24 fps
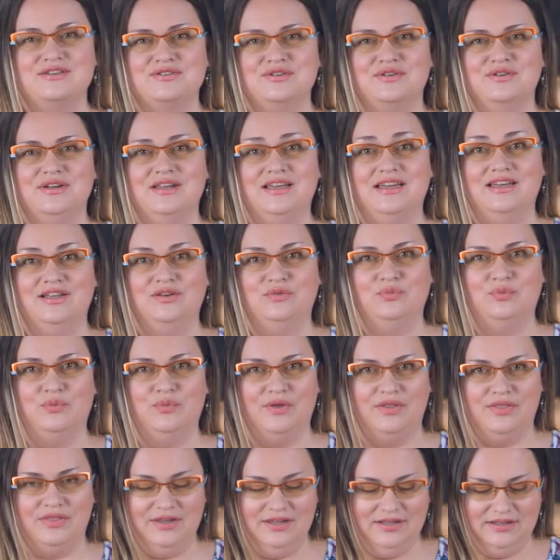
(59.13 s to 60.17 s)
you're gonna eat
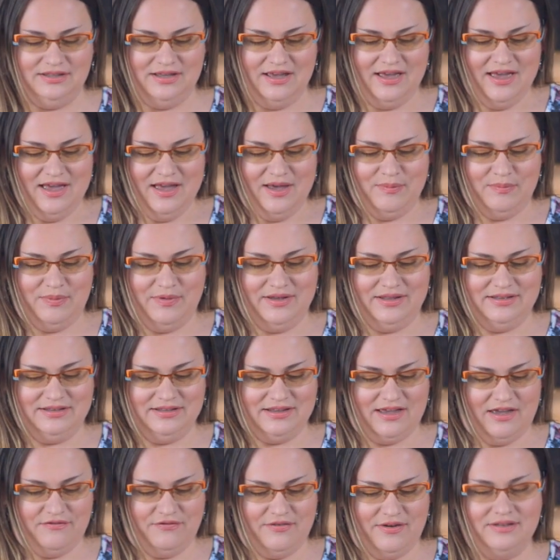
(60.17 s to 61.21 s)
with it.
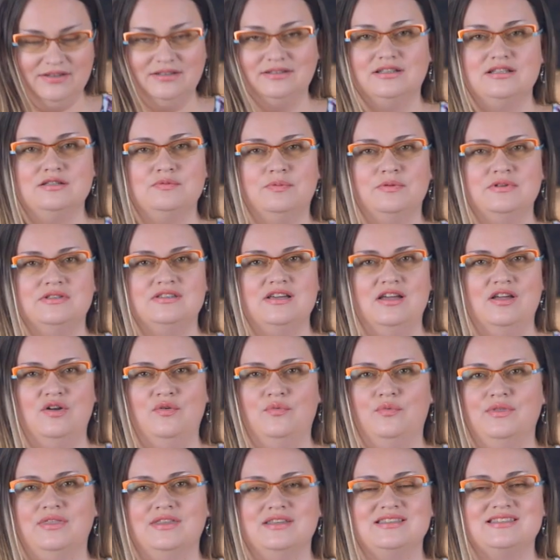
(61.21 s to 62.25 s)
But I find that this
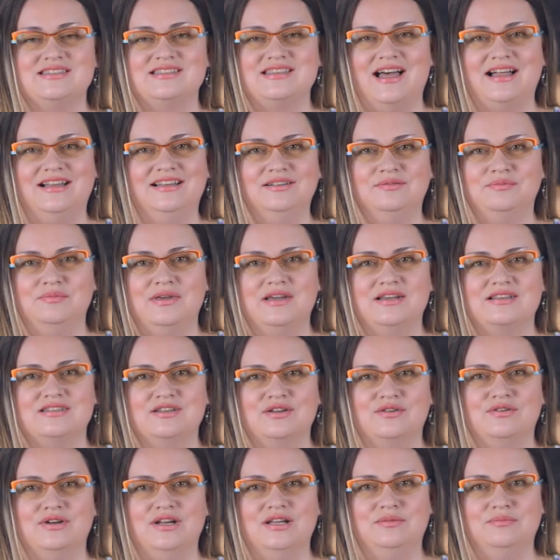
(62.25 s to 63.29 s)
potato with a salad makes
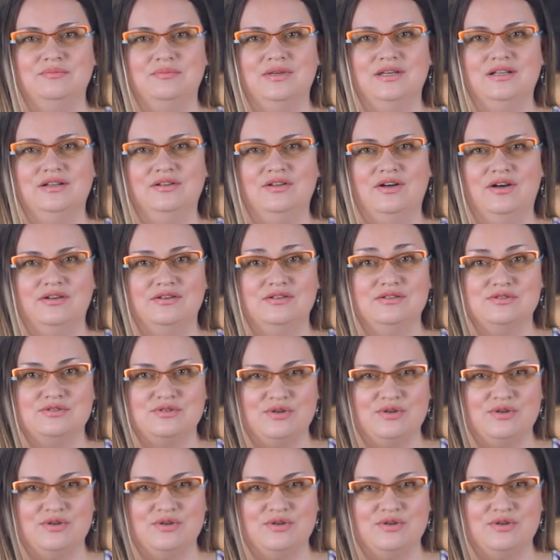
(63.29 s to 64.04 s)
a great meal on its